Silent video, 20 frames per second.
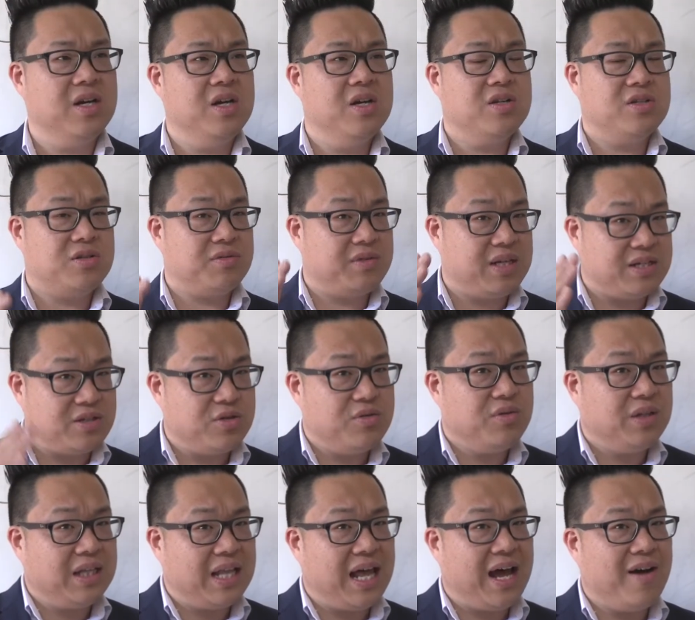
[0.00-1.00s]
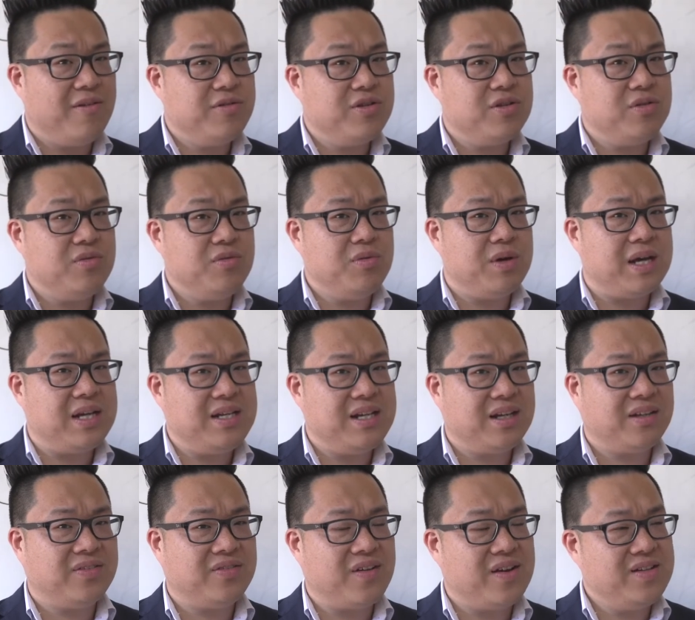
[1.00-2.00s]
So they do allow you
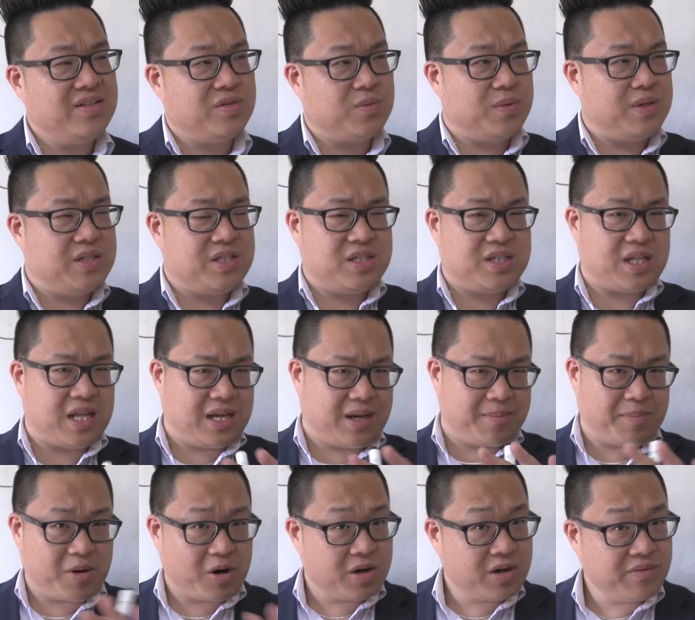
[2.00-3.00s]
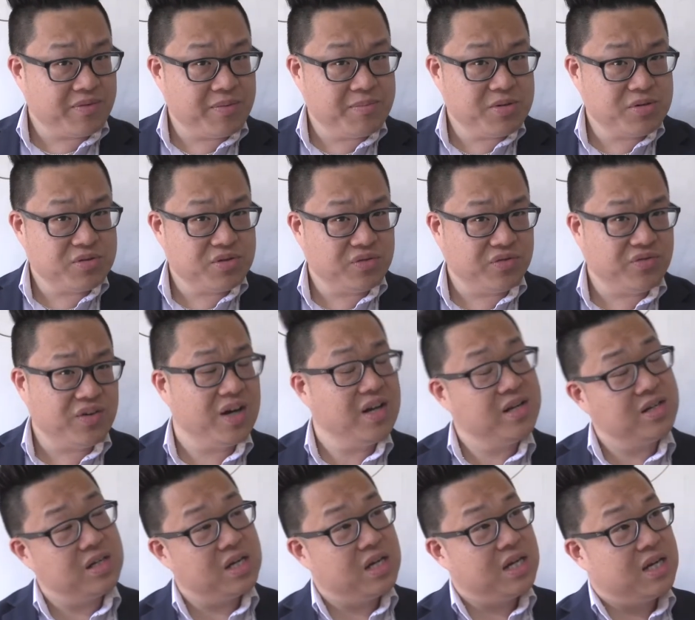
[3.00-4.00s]
index funds, which is like a part of a mutual
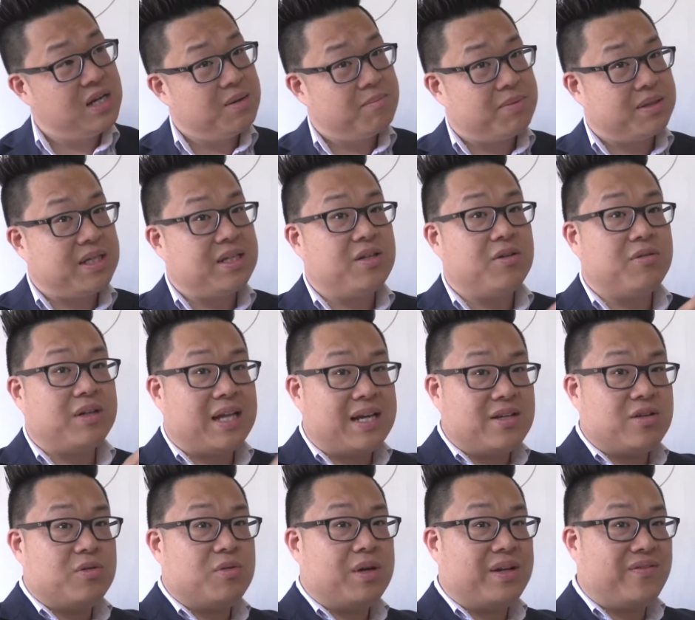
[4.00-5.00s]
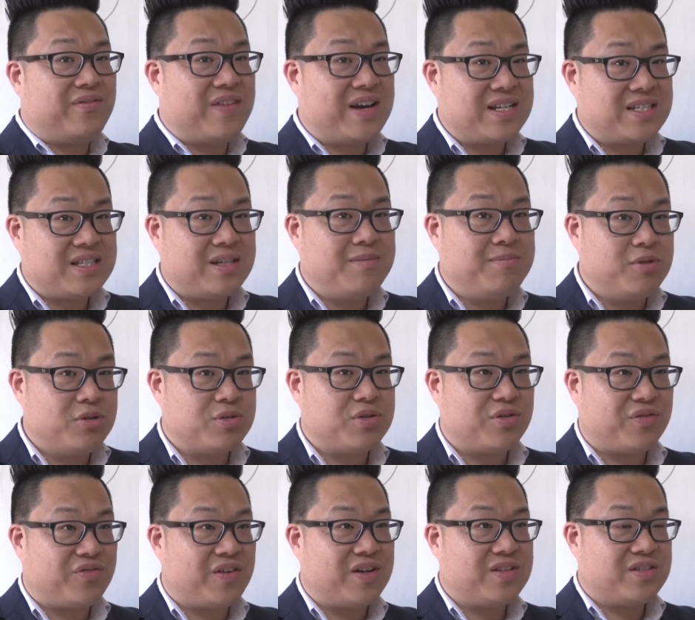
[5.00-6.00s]
fund, but they don't let you invest in
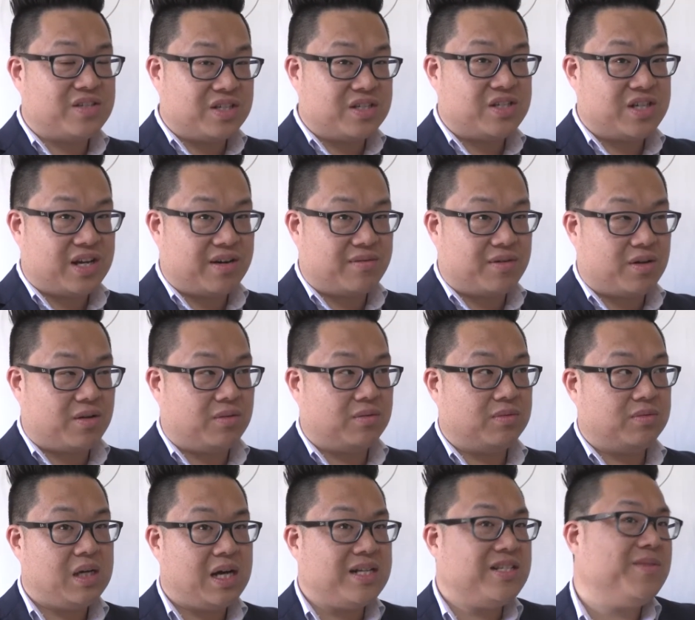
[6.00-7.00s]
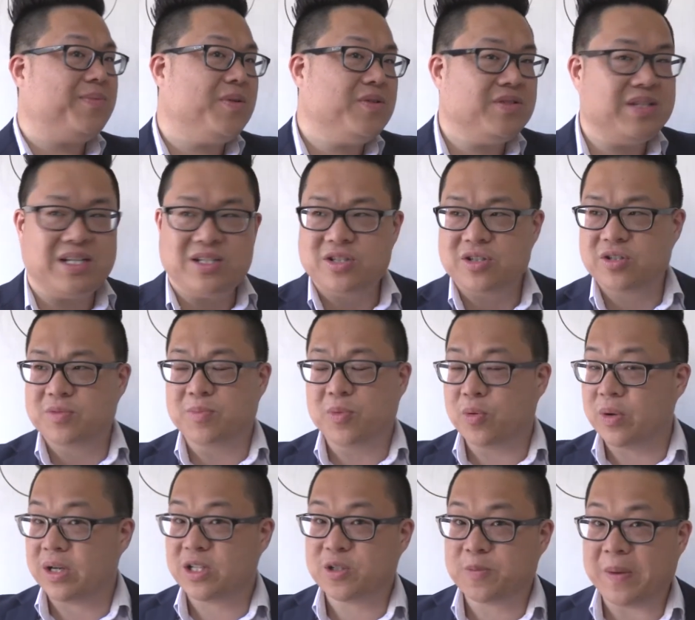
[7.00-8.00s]
mutual funds in general. I suppose that's just
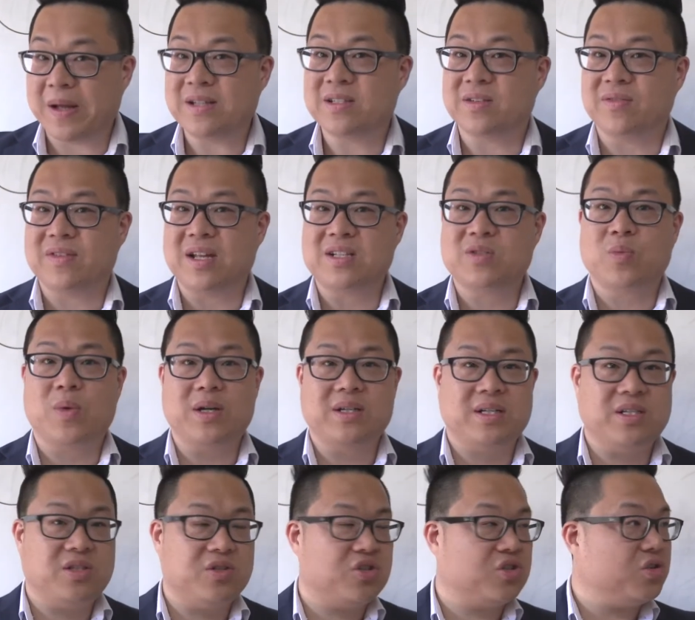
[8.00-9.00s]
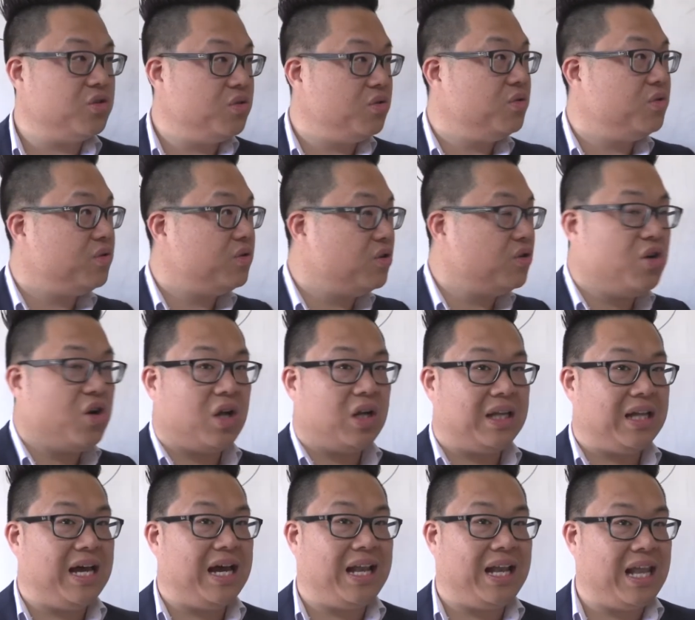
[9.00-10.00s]
more expensive. That's why they just do not
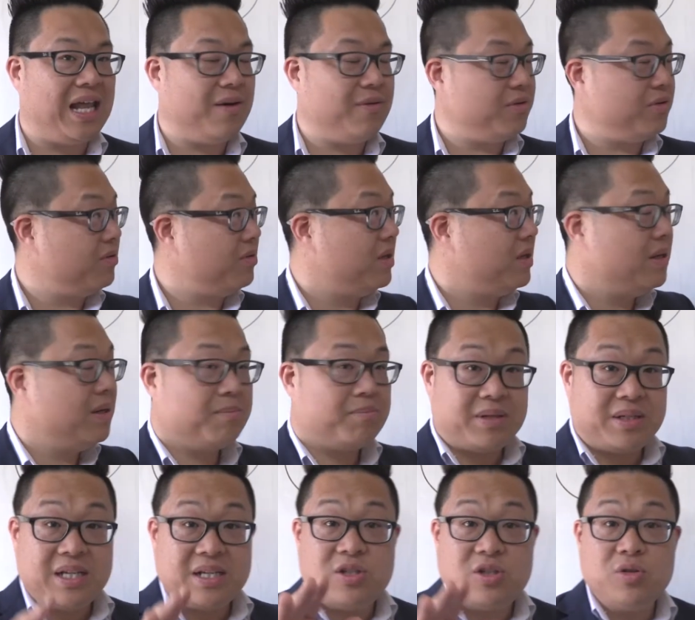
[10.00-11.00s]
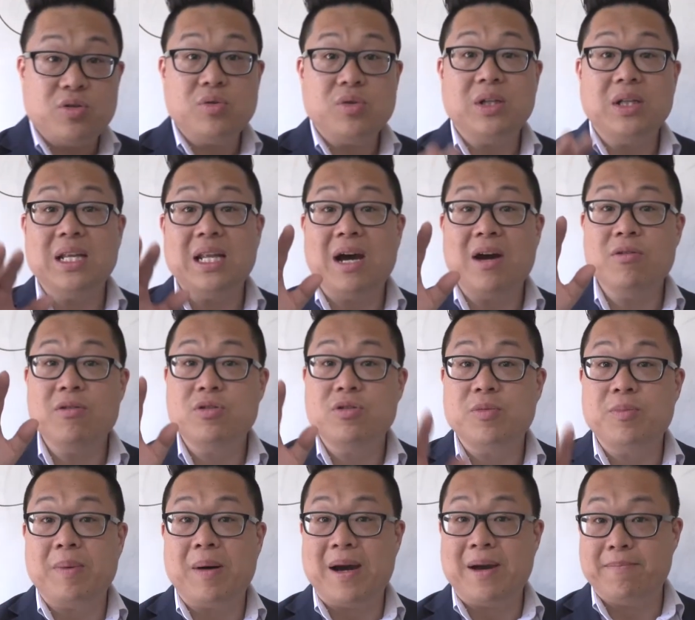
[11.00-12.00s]
allow you. But they do allow you to
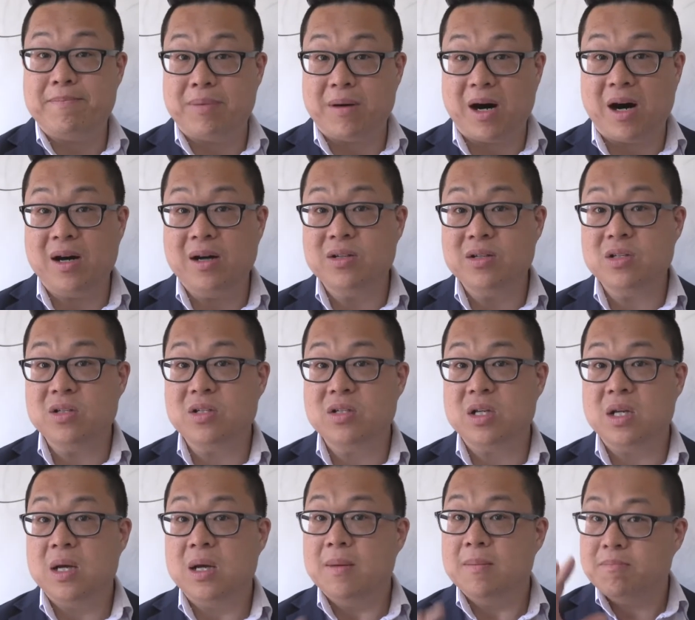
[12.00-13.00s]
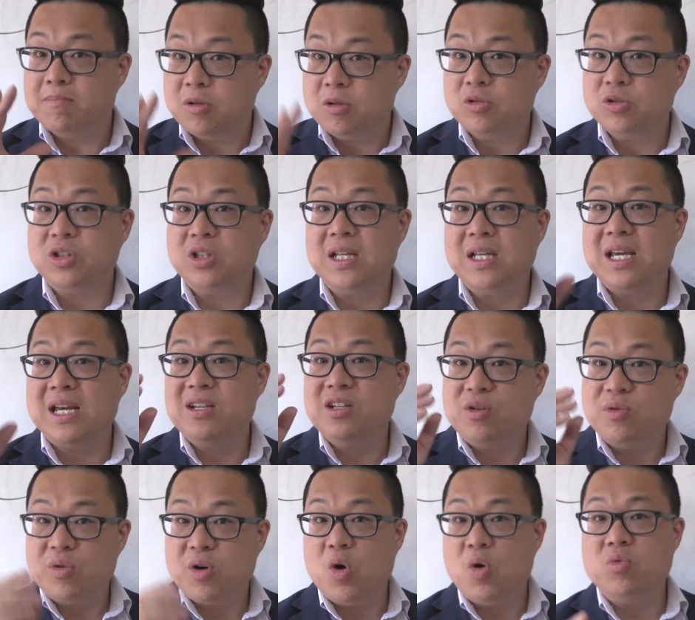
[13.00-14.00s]
buy bonds, mostly in
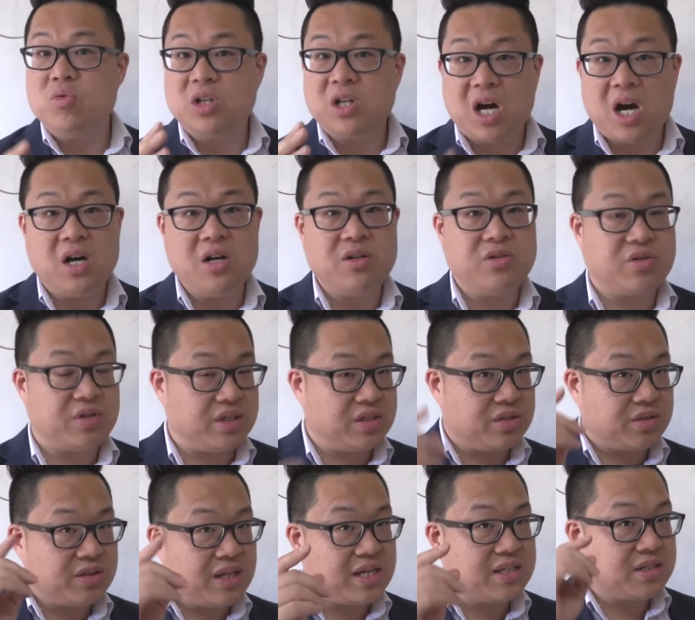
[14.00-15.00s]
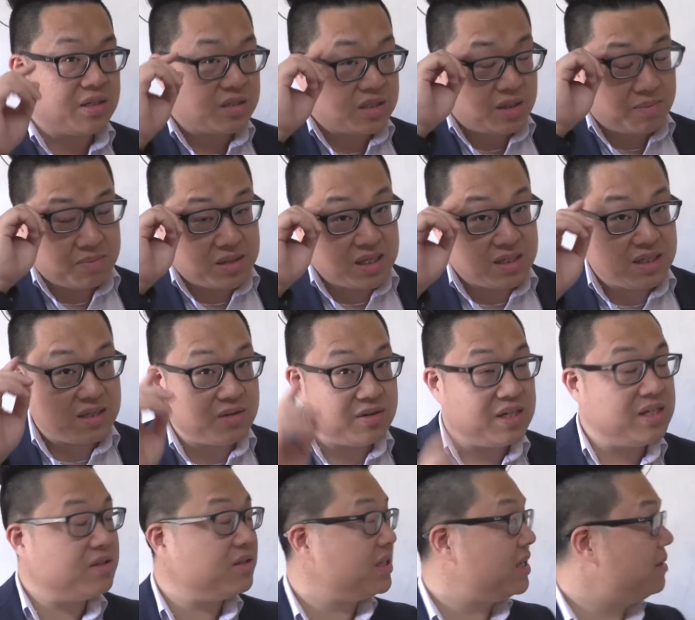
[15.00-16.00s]
your own country. So that's something that you
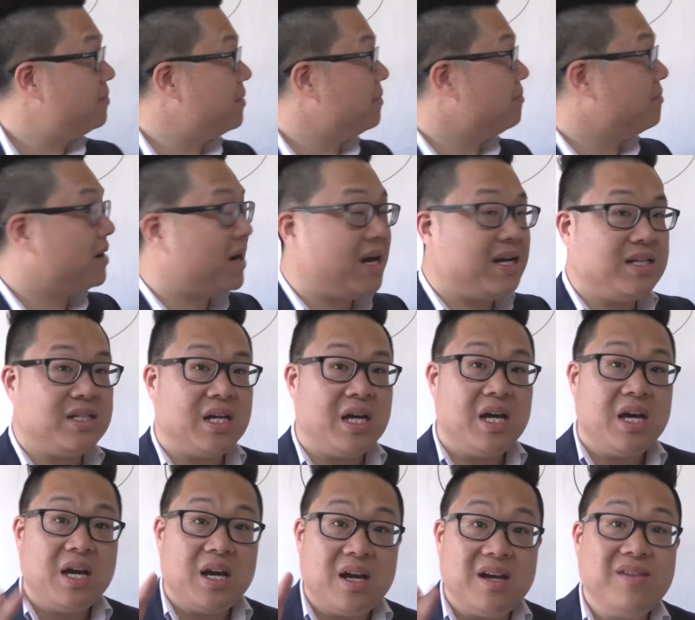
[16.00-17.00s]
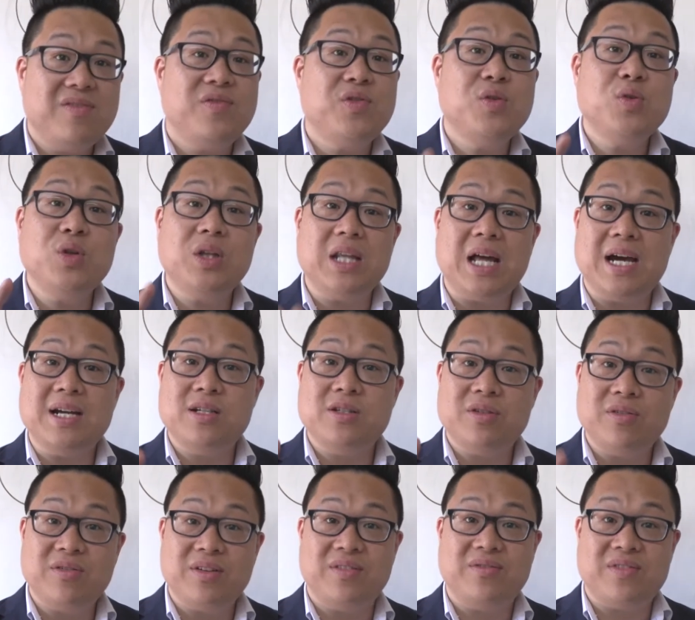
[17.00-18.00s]
need to keep in mind if you like
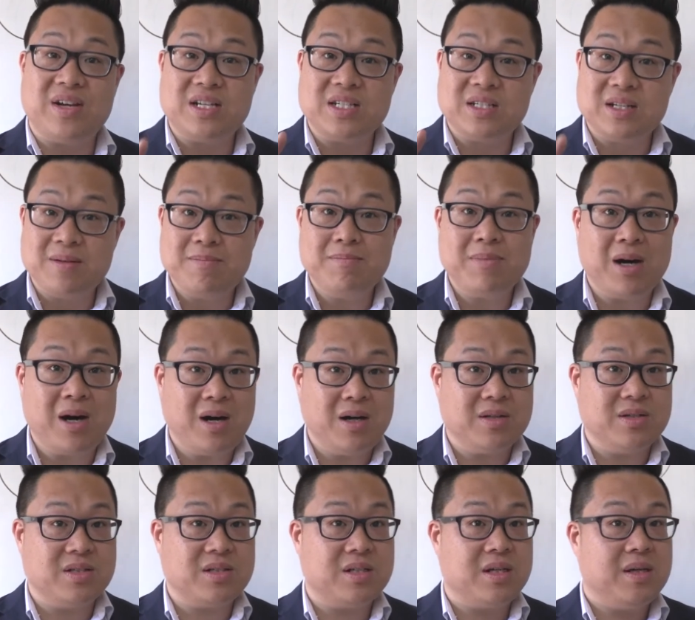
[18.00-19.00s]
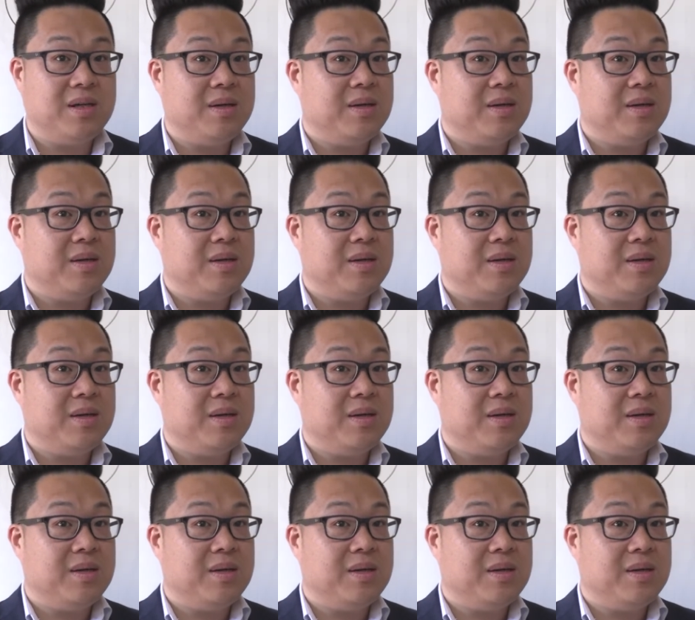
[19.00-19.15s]
to invest in bonds.